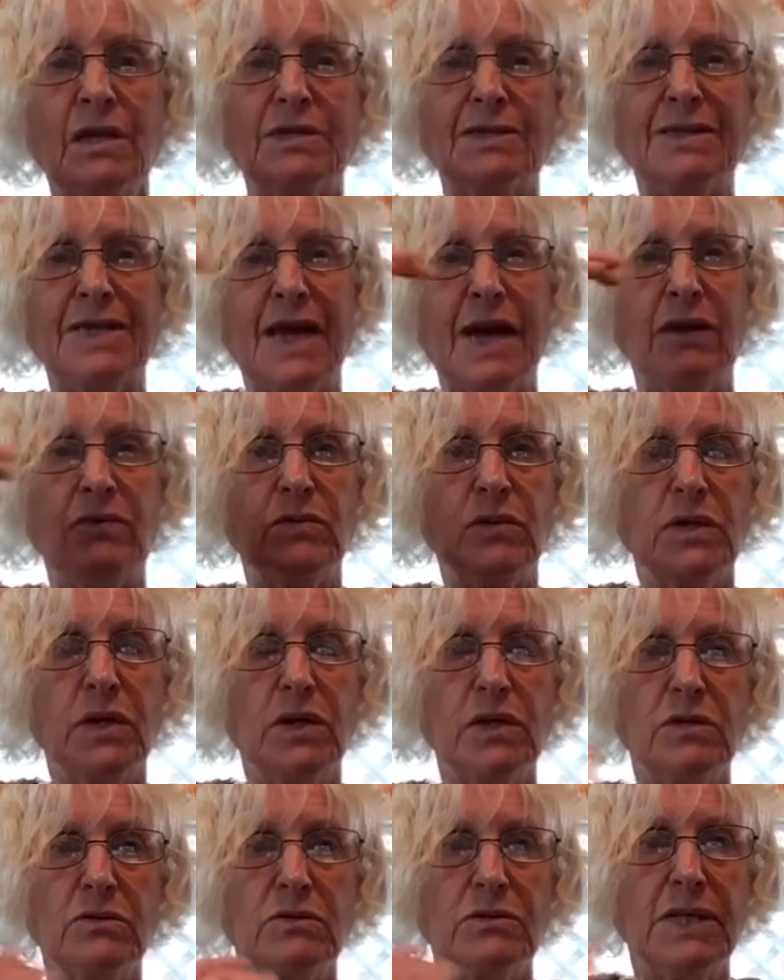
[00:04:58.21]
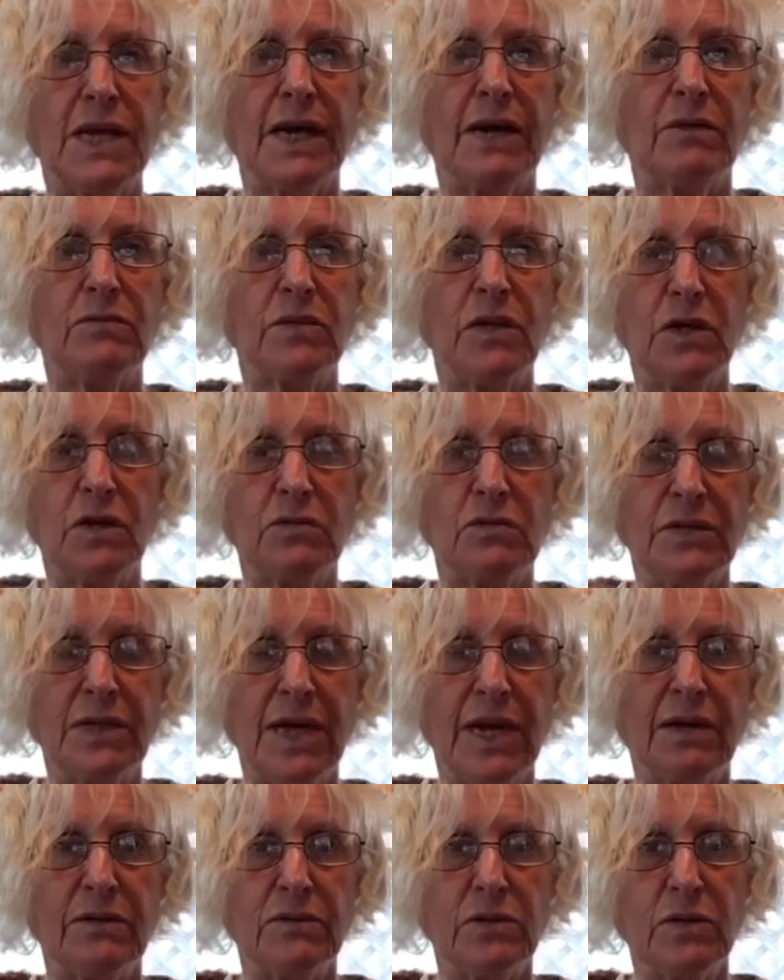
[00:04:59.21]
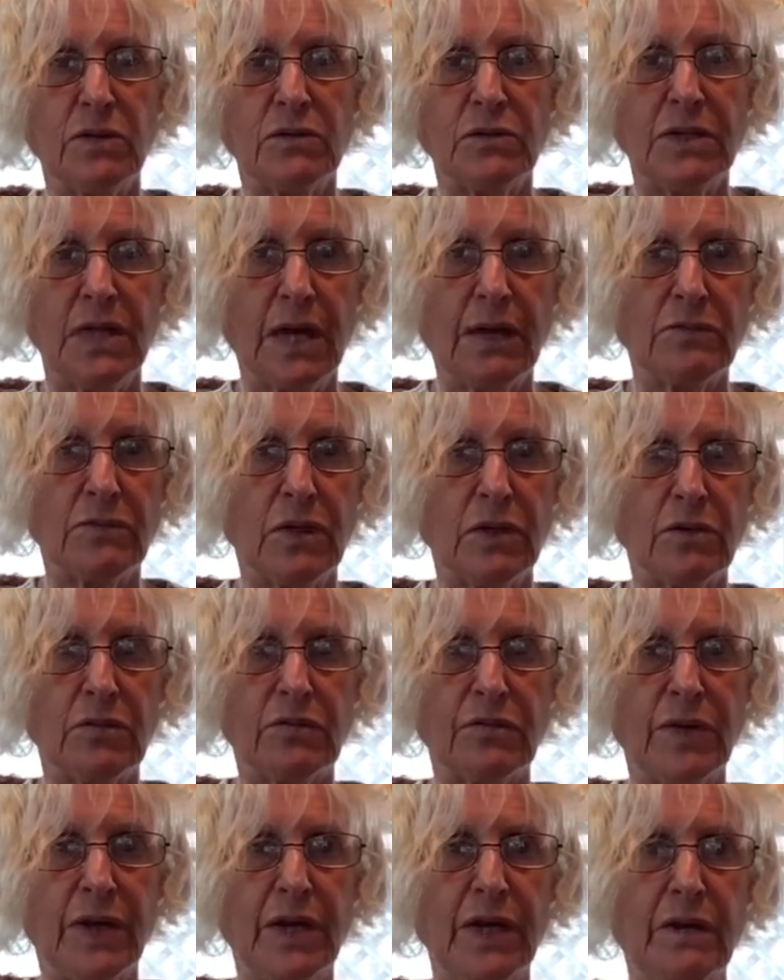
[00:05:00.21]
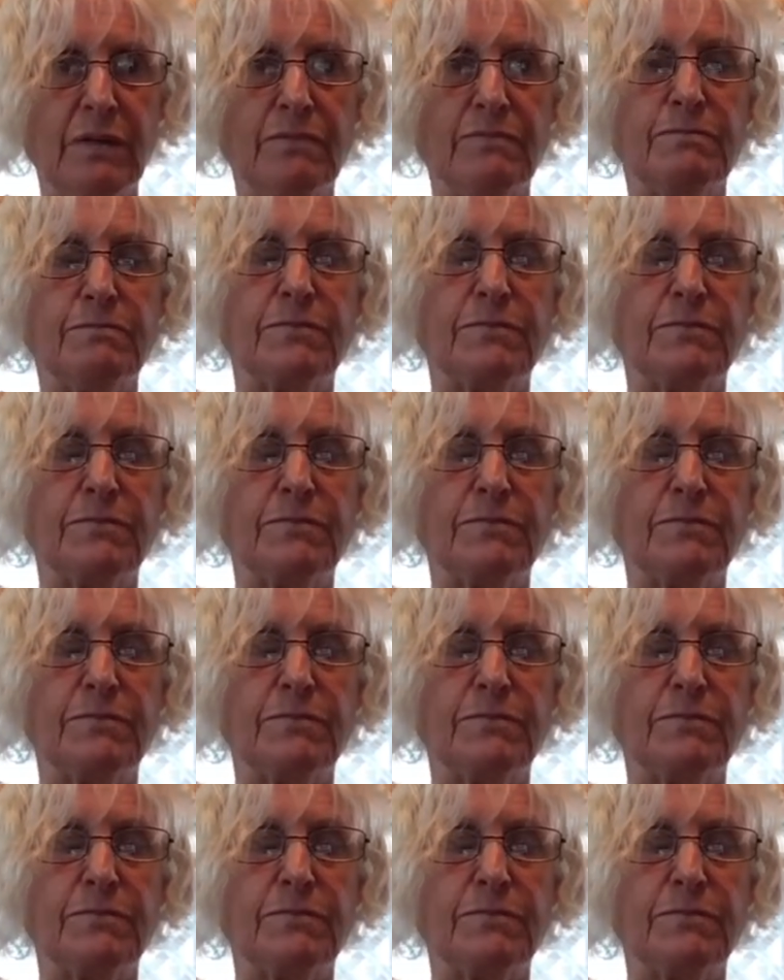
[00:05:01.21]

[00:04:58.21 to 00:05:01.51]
download, download, download, download, right?